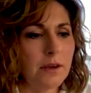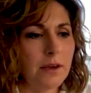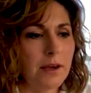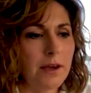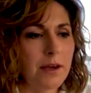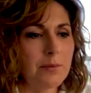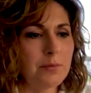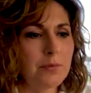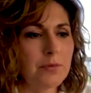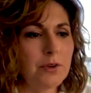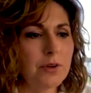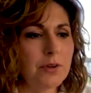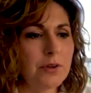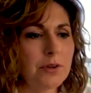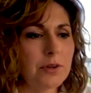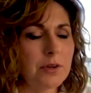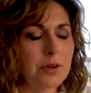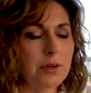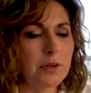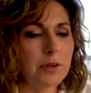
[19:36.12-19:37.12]
I'm not
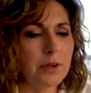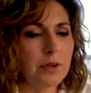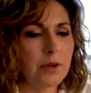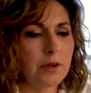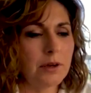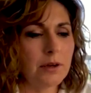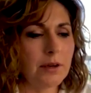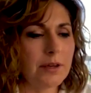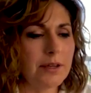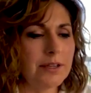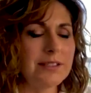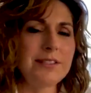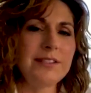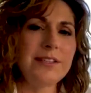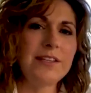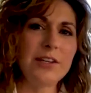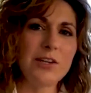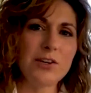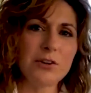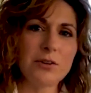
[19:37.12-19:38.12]
a
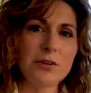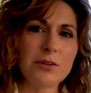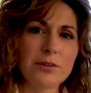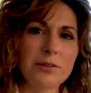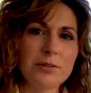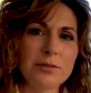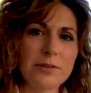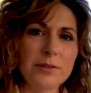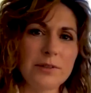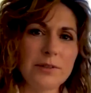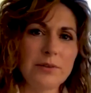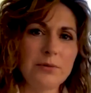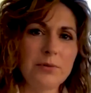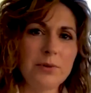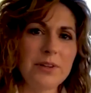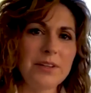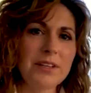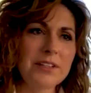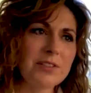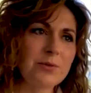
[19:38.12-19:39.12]
city girl.
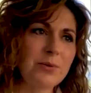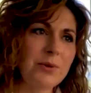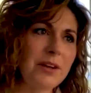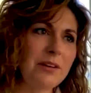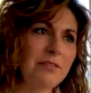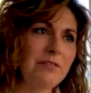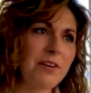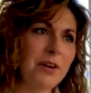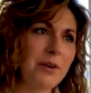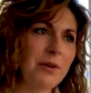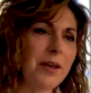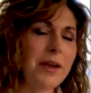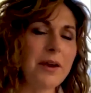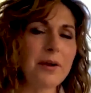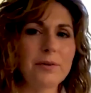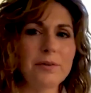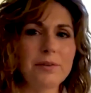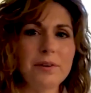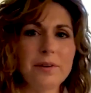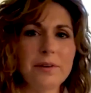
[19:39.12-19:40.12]
Well, that's what I found
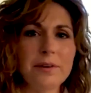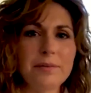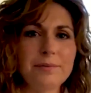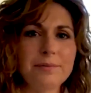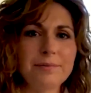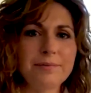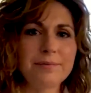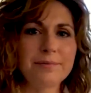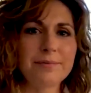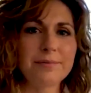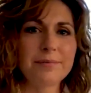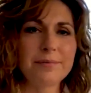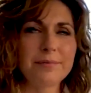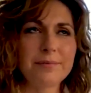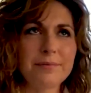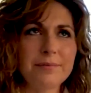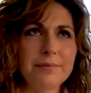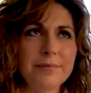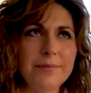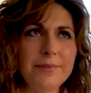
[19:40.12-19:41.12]
out
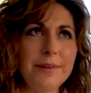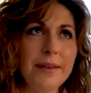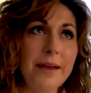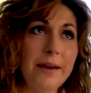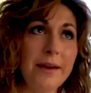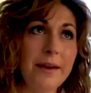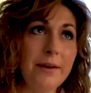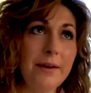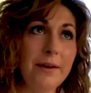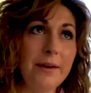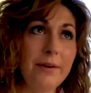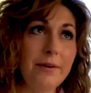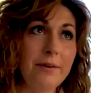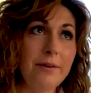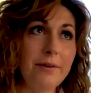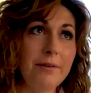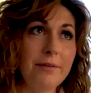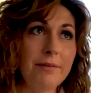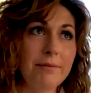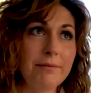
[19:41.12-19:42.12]
now
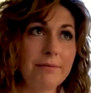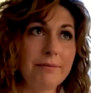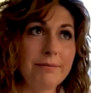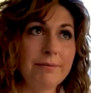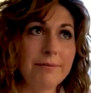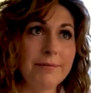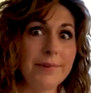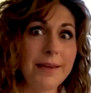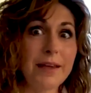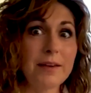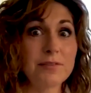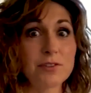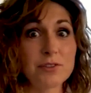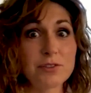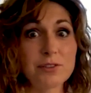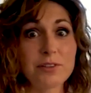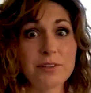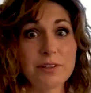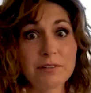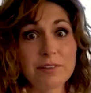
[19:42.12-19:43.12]
after
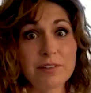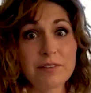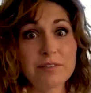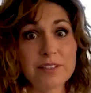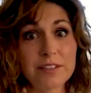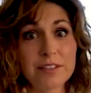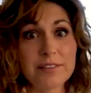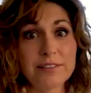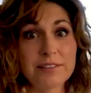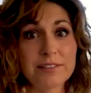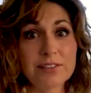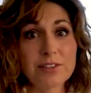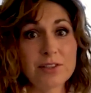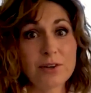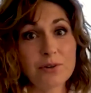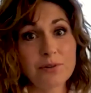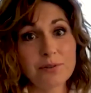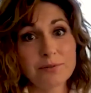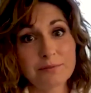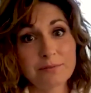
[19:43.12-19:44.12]
turning 50.
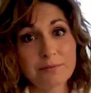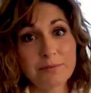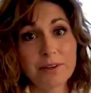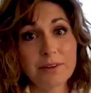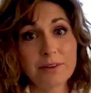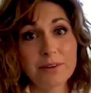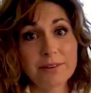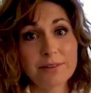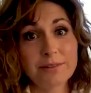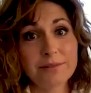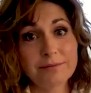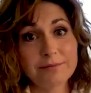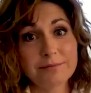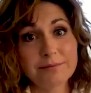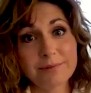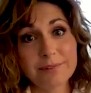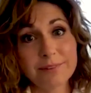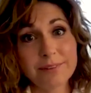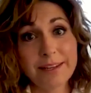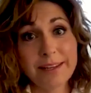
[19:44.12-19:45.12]
So better
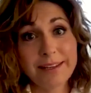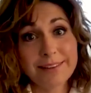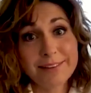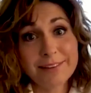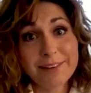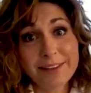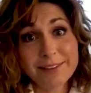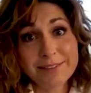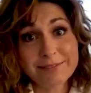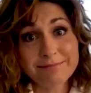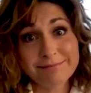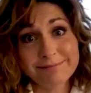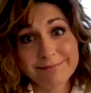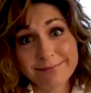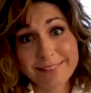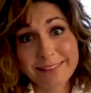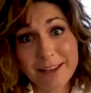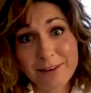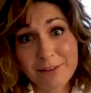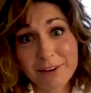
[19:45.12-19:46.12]
late than
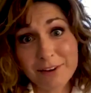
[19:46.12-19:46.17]
never.